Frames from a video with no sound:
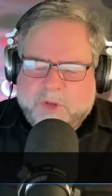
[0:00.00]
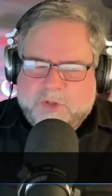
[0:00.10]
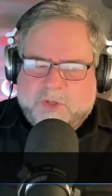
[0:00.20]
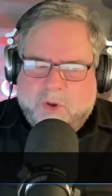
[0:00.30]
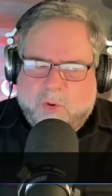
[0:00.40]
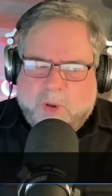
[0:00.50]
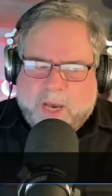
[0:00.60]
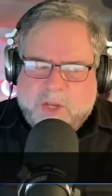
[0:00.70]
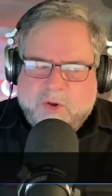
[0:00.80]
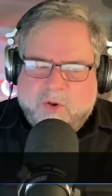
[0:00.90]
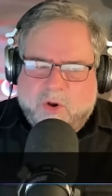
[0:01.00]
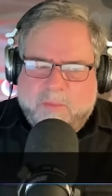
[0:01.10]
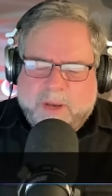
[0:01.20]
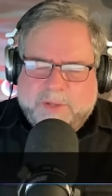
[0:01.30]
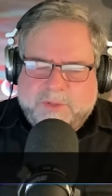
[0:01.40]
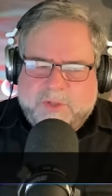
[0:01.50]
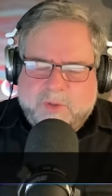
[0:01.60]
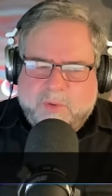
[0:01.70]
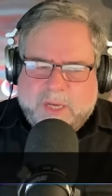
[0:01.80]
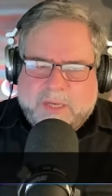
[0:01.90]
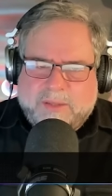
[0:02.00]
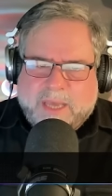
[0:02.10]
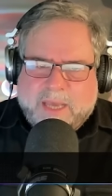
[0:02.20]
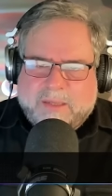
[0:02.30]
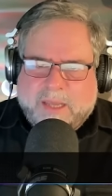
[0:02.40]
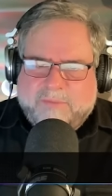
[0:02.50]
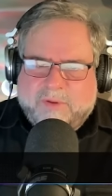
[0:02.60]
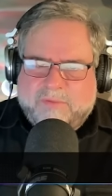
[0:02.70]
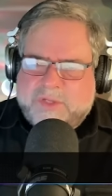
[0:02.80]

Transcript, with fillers: So how do you go about doing that level of